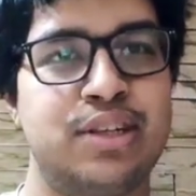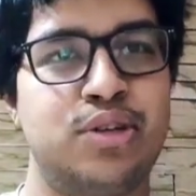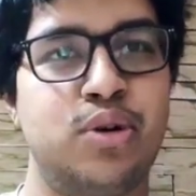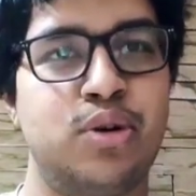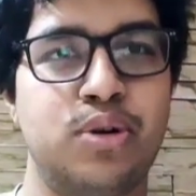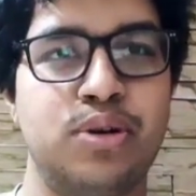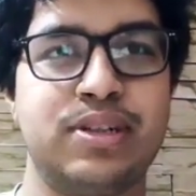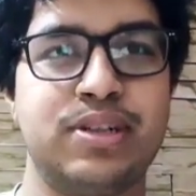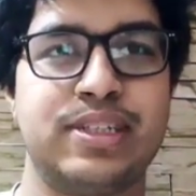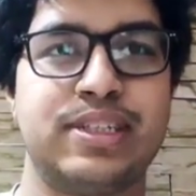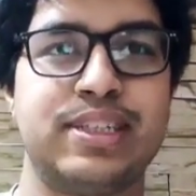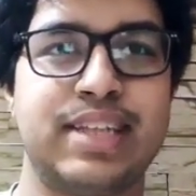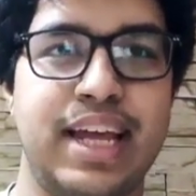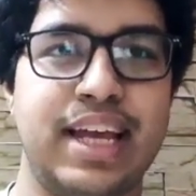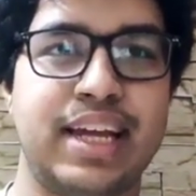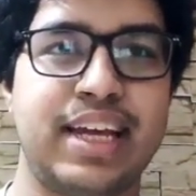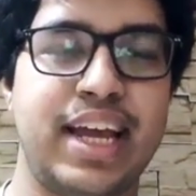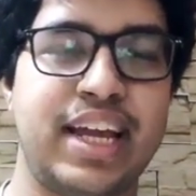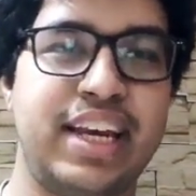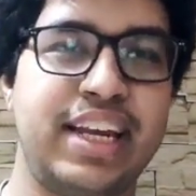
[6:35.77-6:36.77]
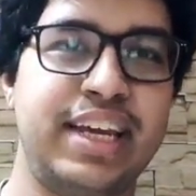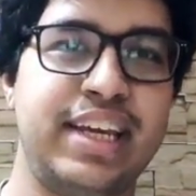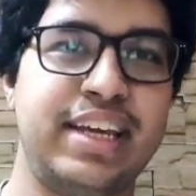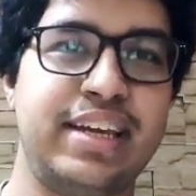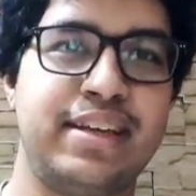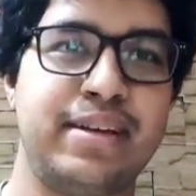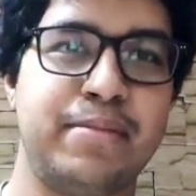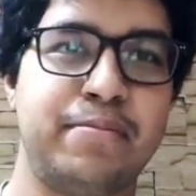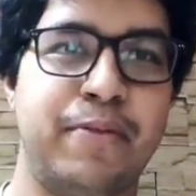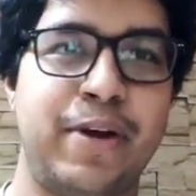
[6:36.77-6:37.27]
don't take
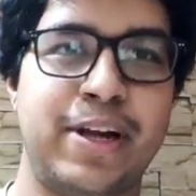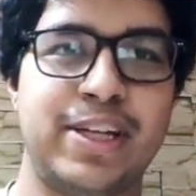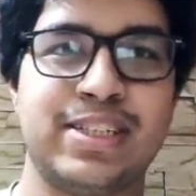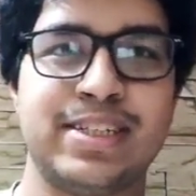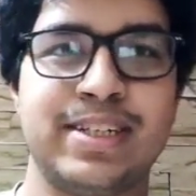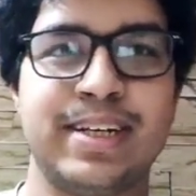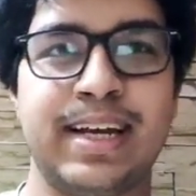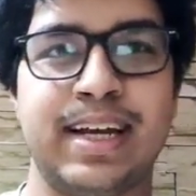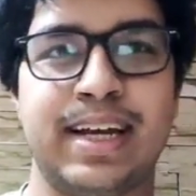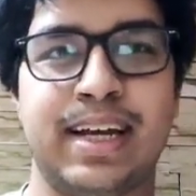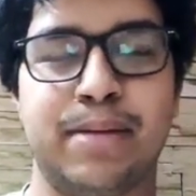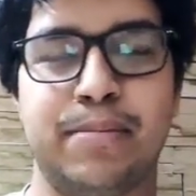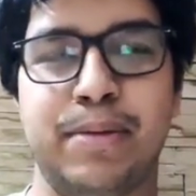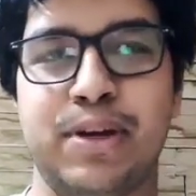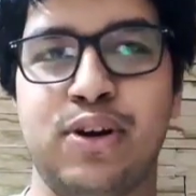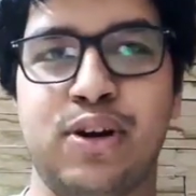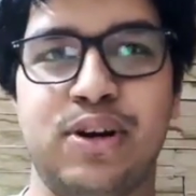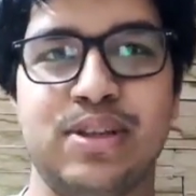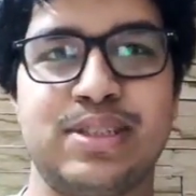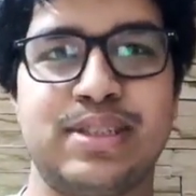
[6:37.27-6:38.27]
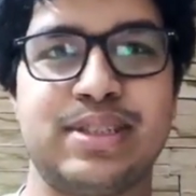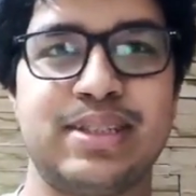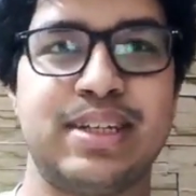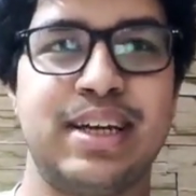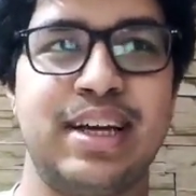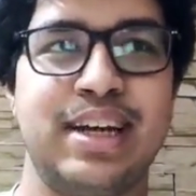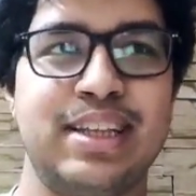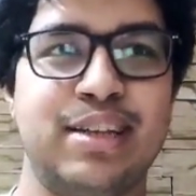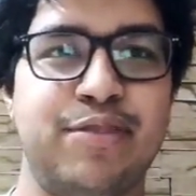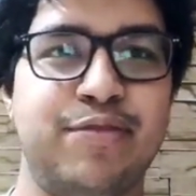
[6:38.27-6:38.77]
any pressure because
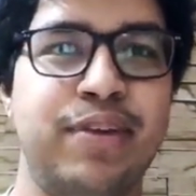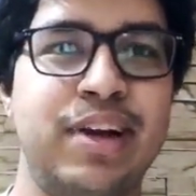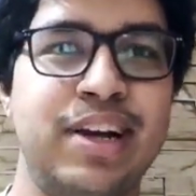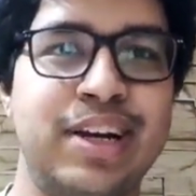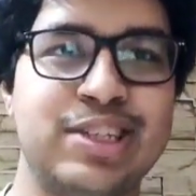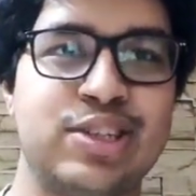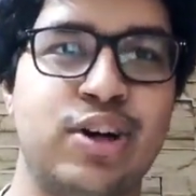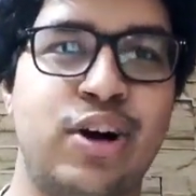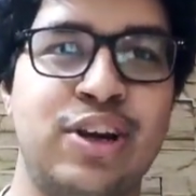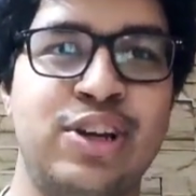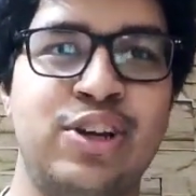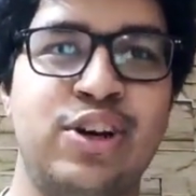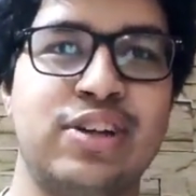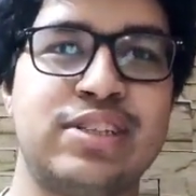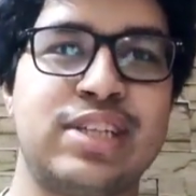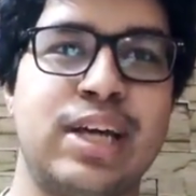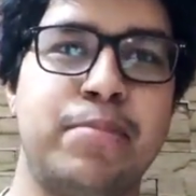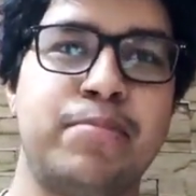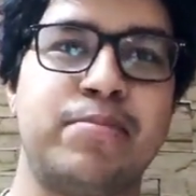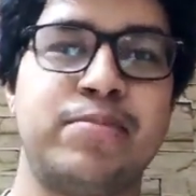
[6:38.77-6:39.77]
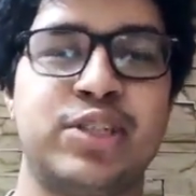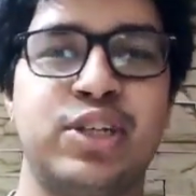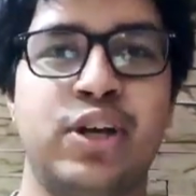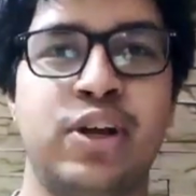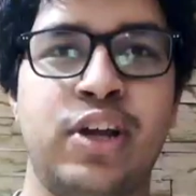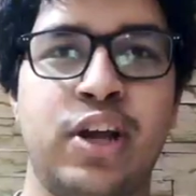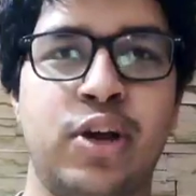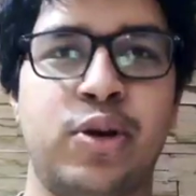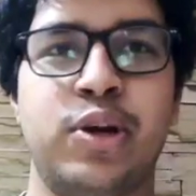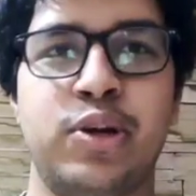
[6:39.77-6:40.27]
the field is all yours. I'm
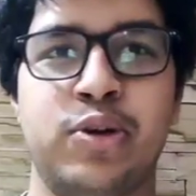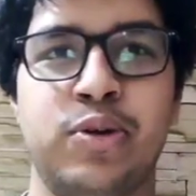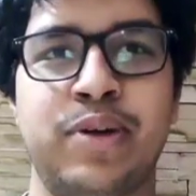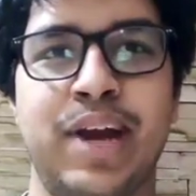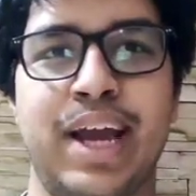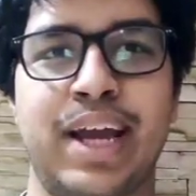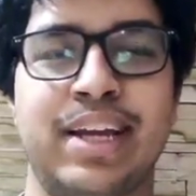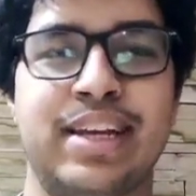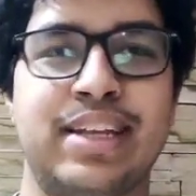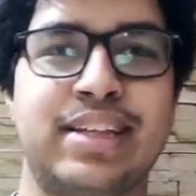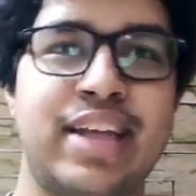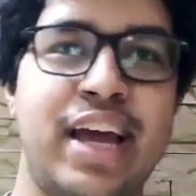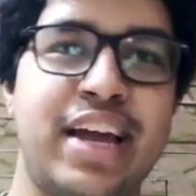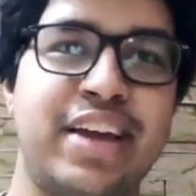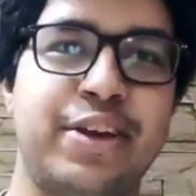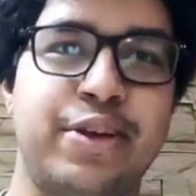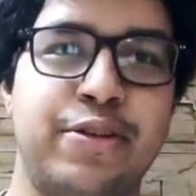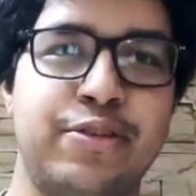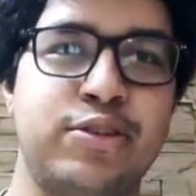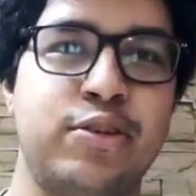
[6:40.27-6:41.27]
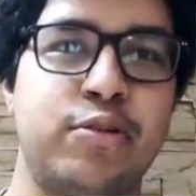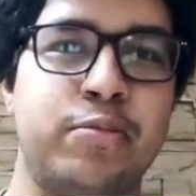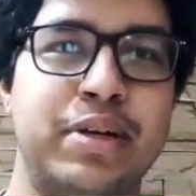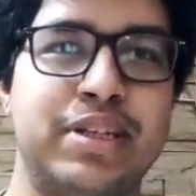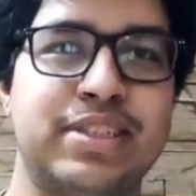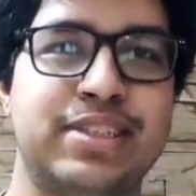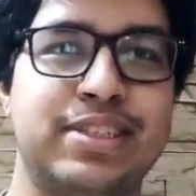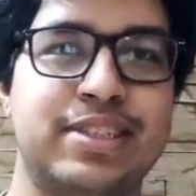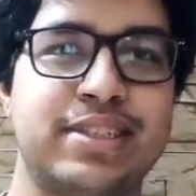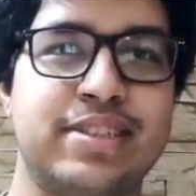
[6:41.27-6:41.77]
sure you're going to crack it. Thank you so
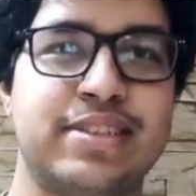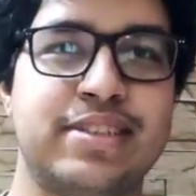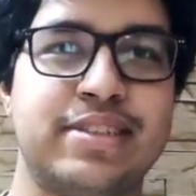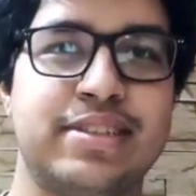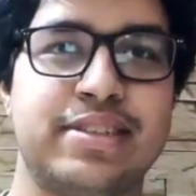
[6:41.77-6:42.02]
much.